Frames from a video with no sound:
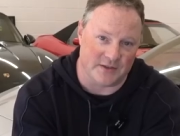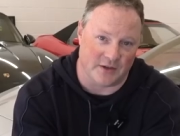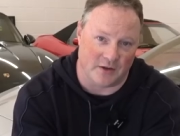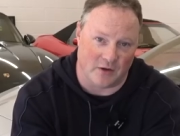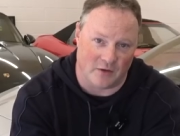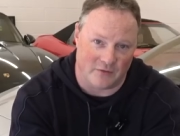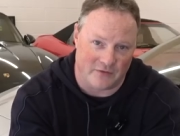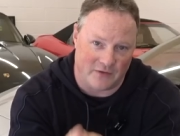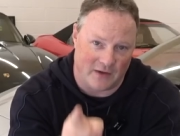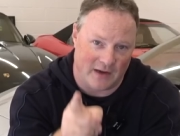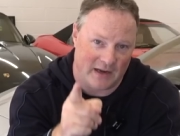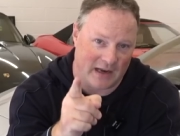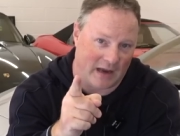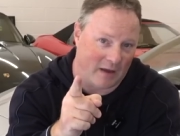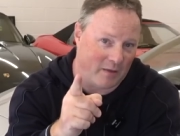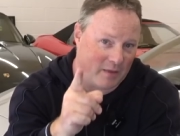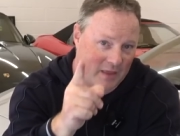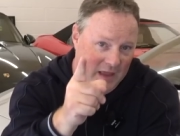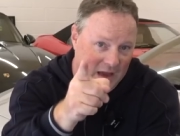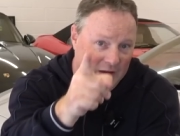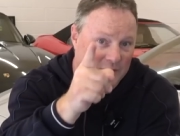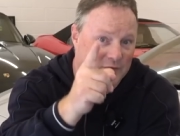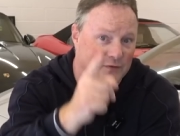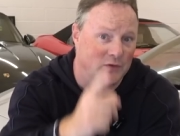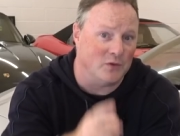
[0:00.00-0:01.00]
so you'll find out
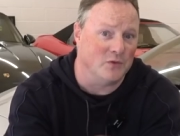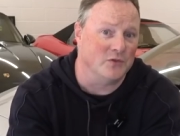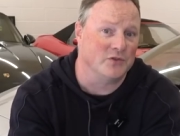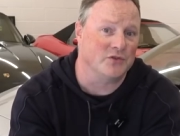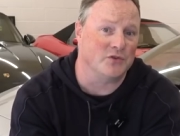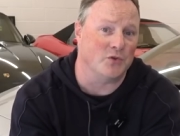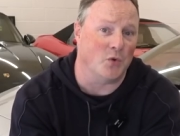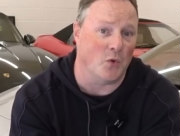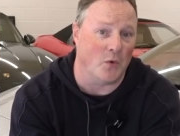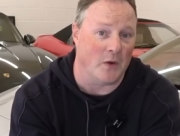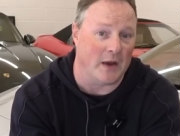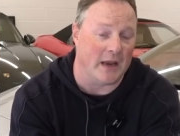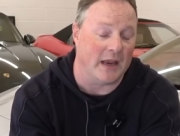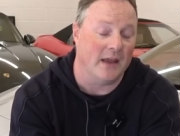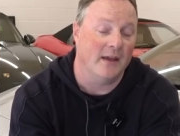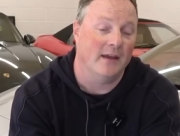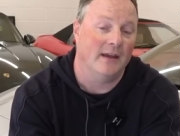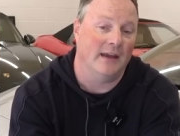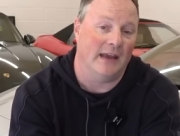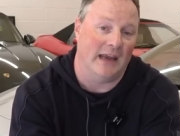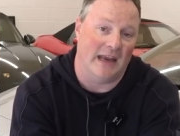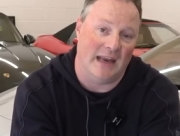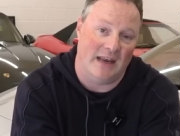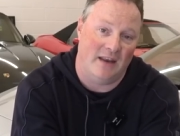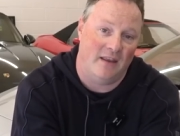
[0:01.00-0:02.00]
that full story
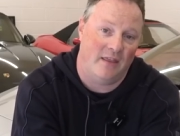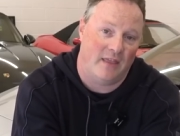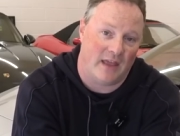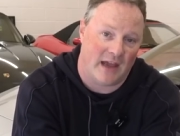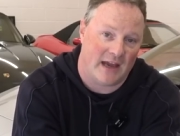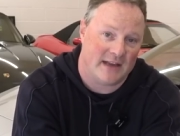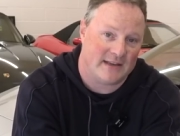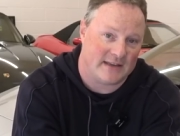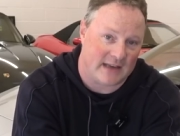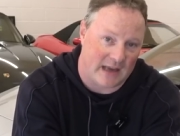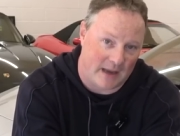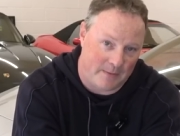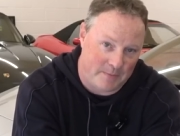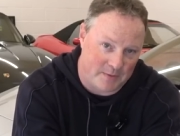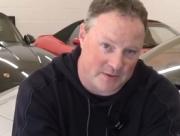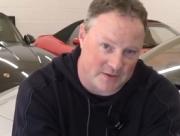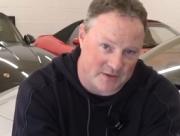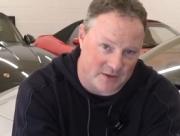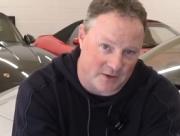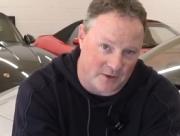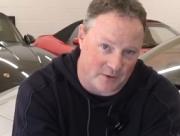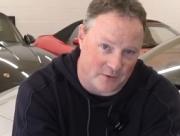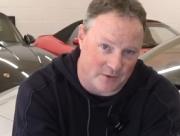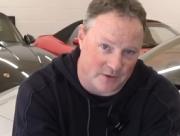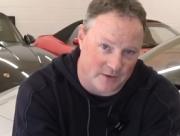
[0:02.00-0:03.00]
in that
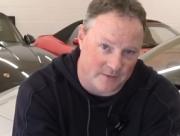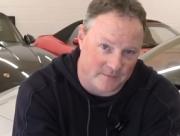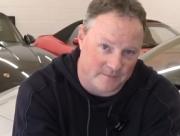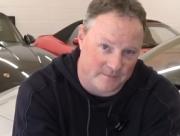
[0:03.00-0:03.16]
episode.